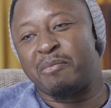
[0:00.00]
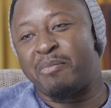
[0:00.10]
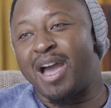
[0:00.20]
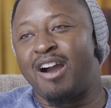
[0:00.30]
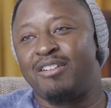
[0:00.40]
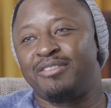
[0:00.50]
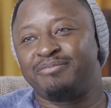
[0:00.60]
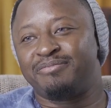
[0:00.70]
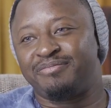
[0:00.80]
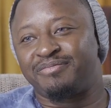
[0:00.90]
why are they trying
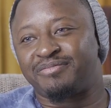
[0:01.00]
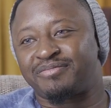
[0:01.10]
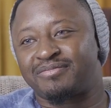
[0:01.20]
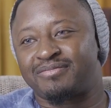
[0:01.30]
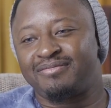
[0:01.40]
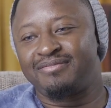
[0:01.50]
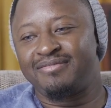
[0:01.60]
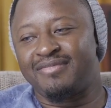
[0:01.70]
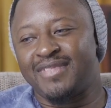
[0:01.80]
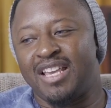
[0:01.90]
to put her in, let me
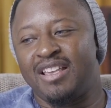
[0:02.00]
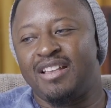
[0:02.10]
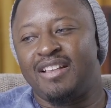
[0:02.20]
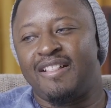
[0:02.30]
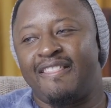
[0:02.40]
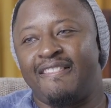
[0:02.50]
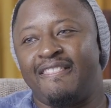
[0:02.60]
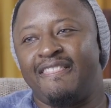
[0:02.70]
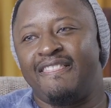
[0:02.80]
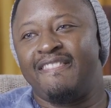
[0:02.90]
ask? Is it because of
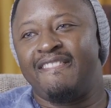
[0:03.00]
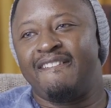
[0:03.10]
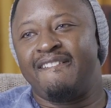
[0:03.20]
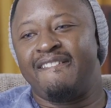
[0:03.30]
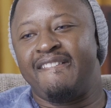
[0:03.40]
your dad?